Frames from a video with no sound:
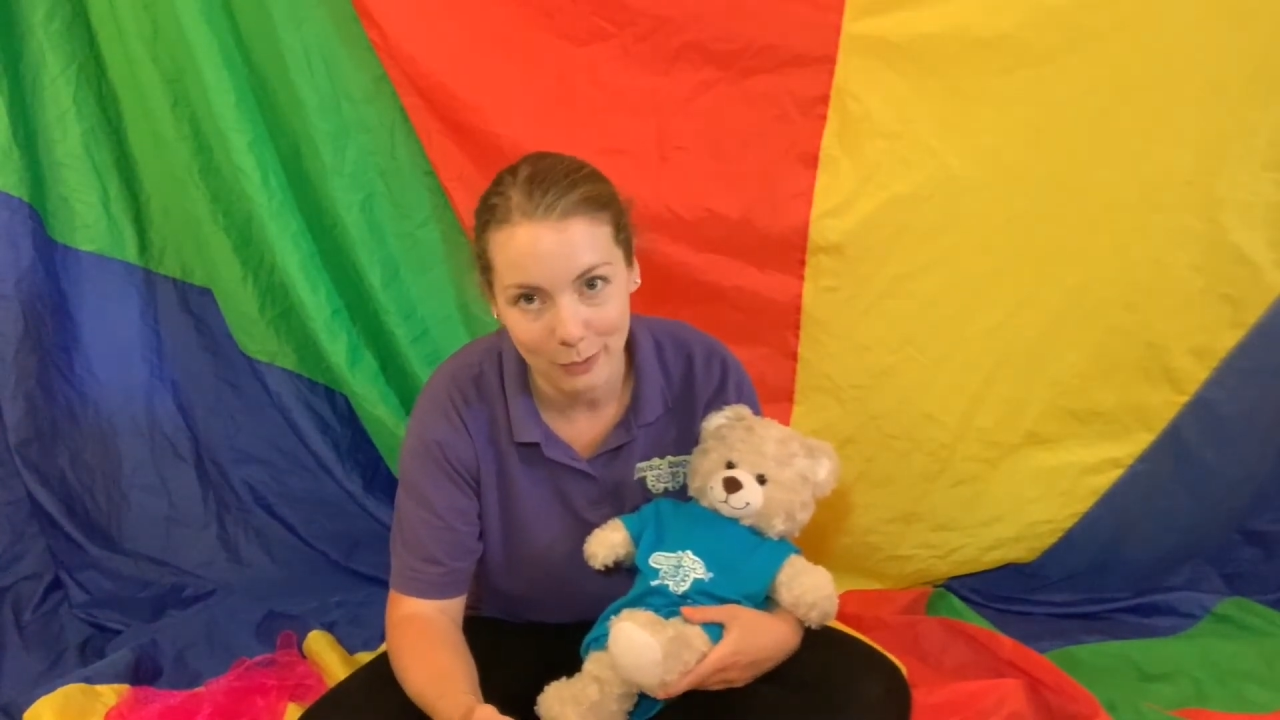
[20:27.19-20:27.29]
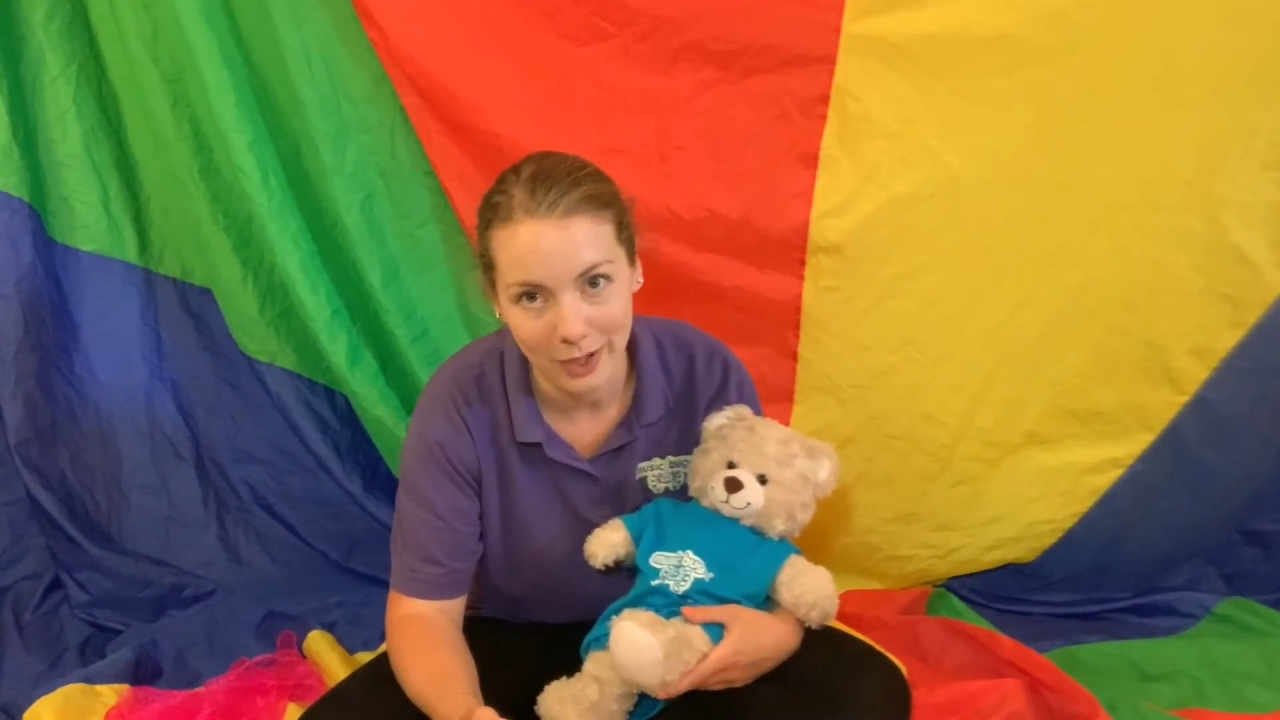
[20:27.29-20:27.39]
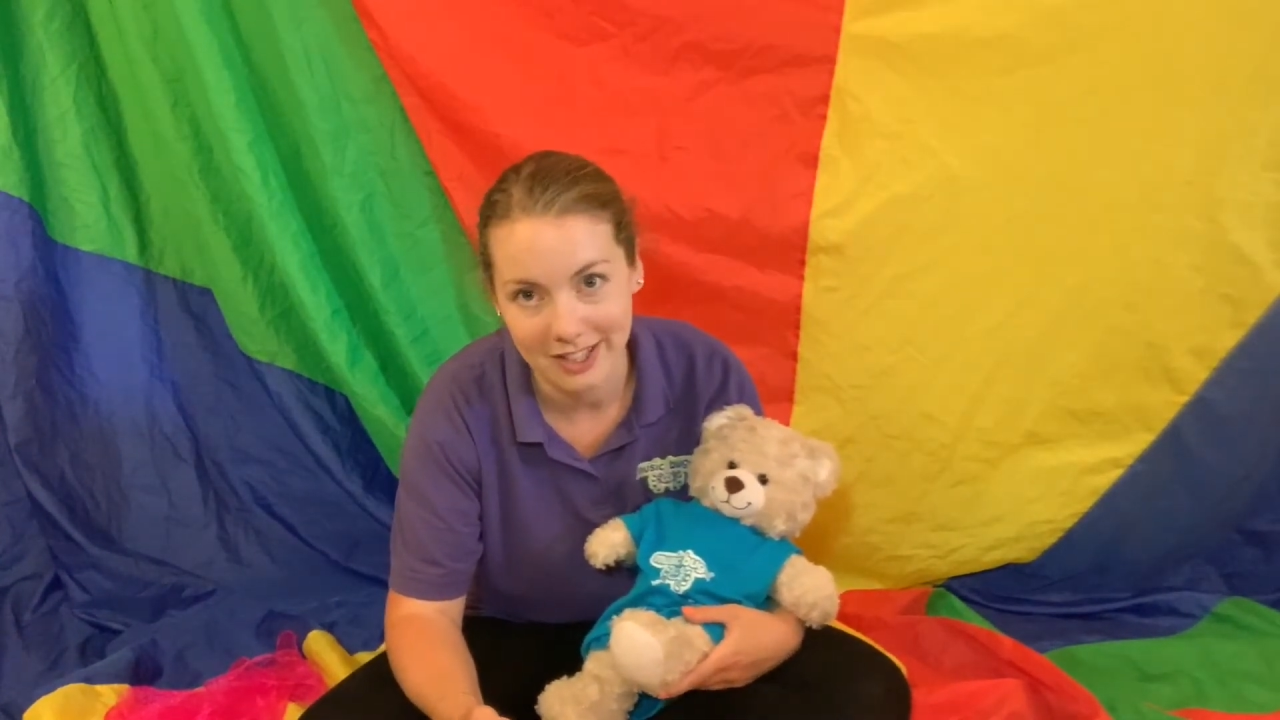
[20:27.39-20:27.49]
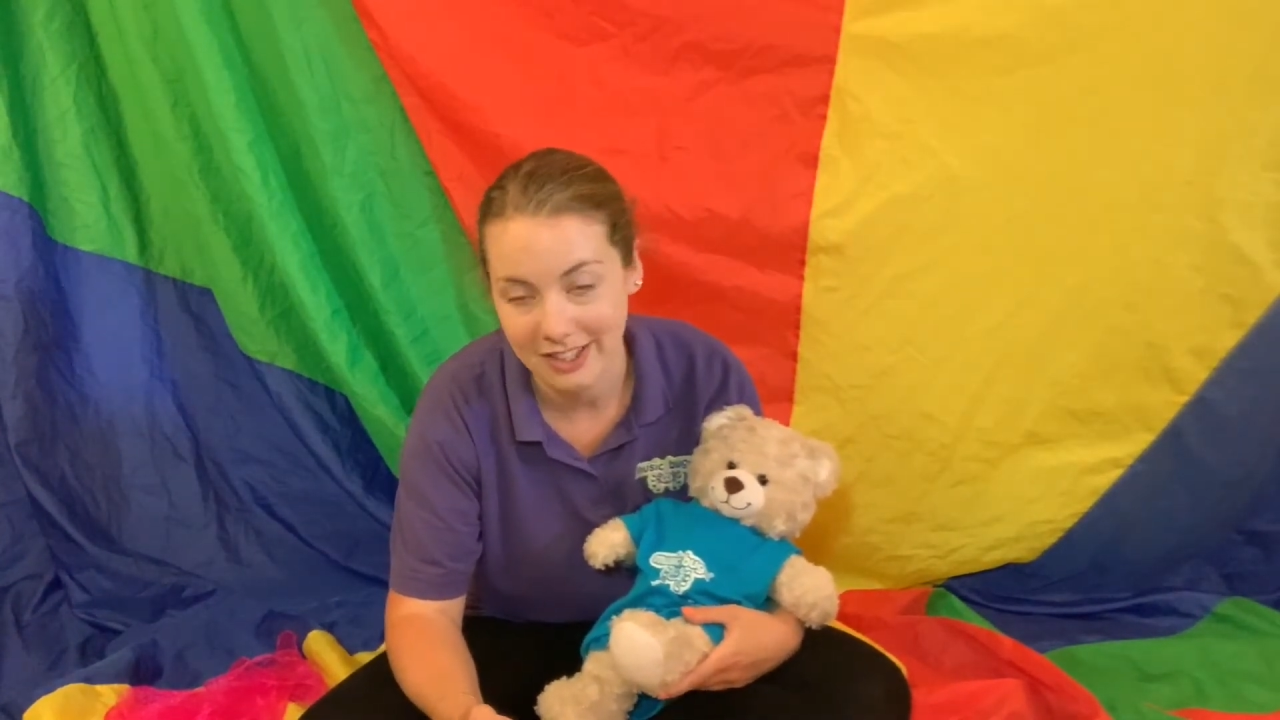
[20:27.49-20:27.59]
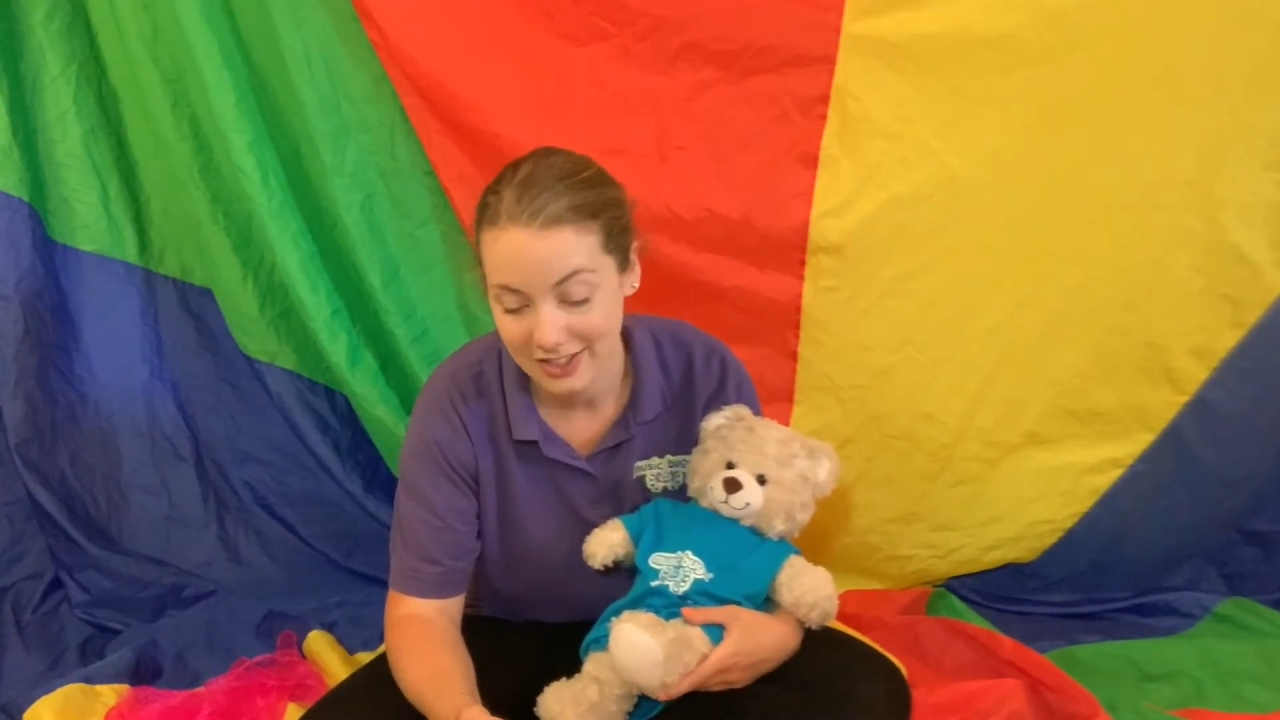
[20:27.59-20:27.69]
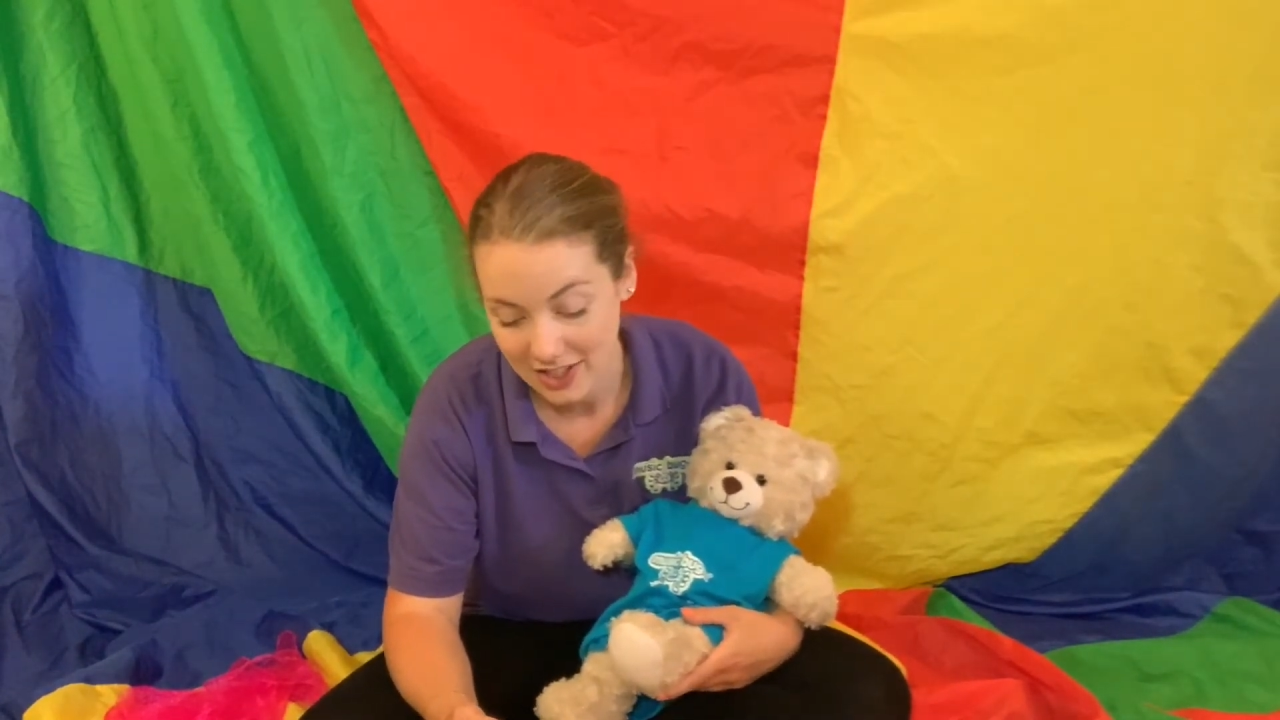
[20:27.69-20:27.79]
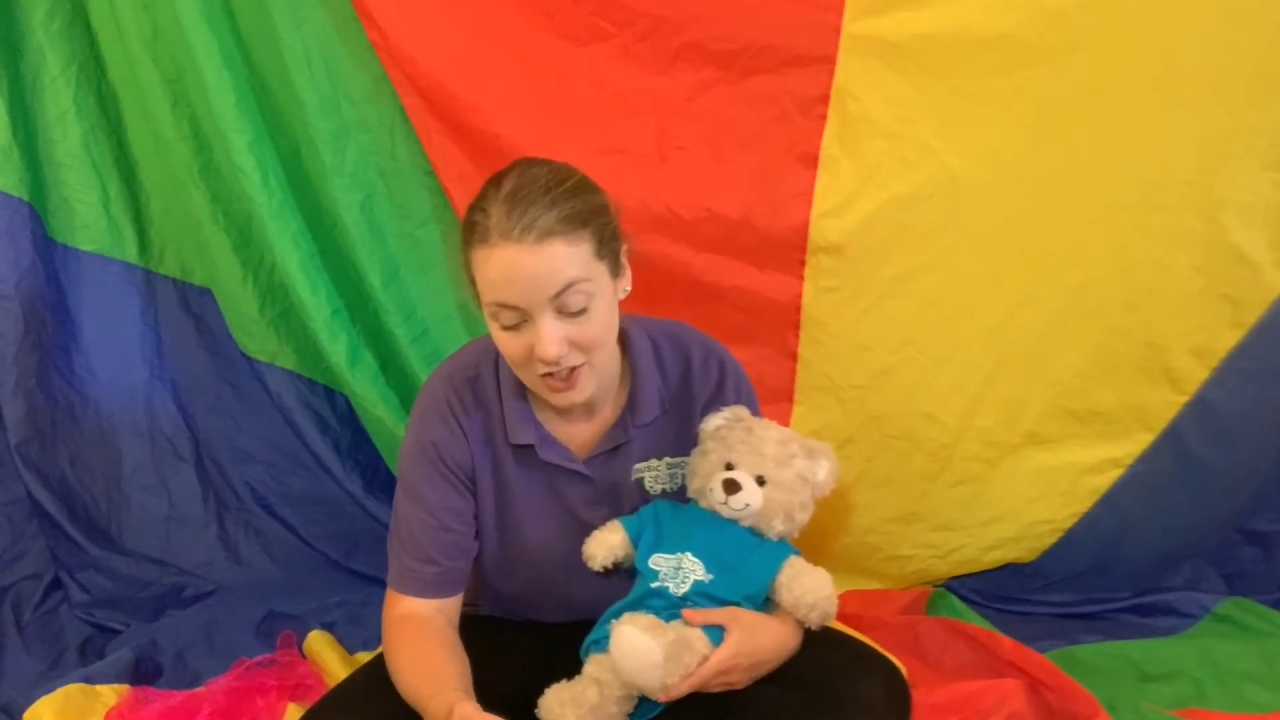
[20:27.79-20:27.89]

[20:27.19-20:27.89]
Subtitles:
once because it's